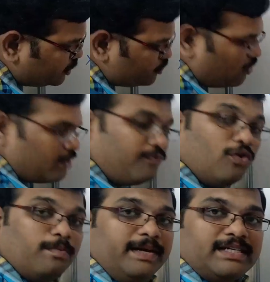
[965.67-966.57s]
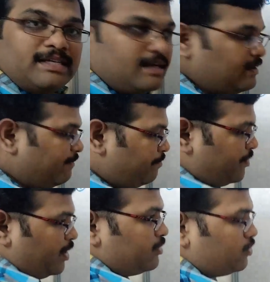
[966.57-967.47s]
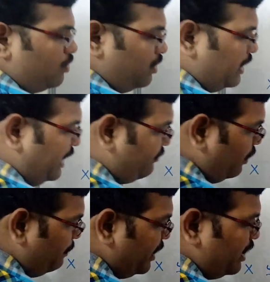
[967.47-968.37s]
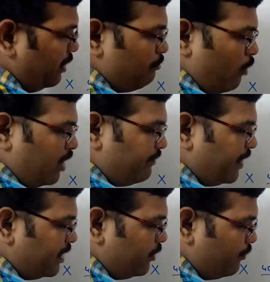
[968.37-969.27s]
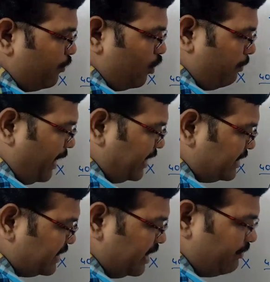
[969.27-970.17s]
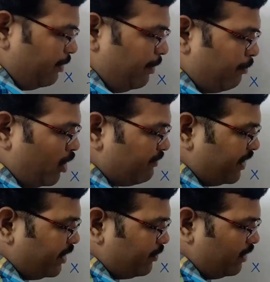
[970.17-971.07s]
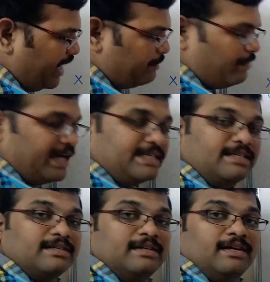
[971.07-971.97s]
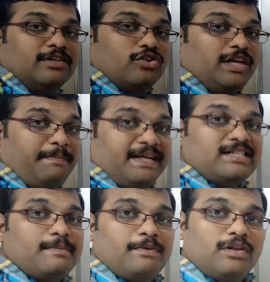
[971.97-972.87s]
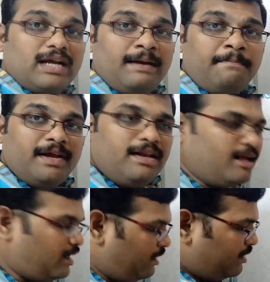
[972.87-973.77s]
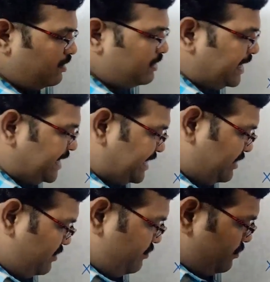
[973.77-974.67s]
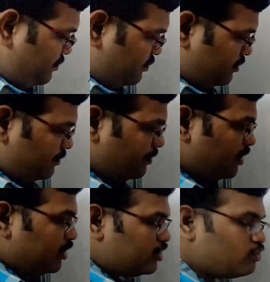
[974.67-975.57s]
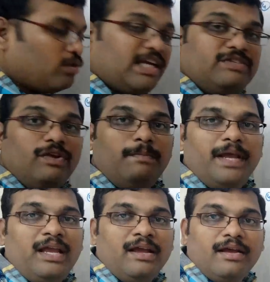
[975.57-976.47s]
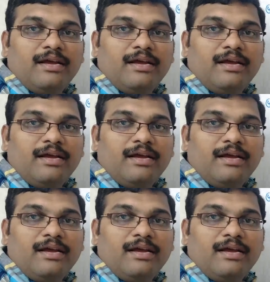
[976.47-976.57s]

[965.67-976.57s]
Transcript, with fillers: will store 4 bits. So it will be modified into 4 bytes, it will be modified into 8 bytes. So depends upon the compiler, this storage will be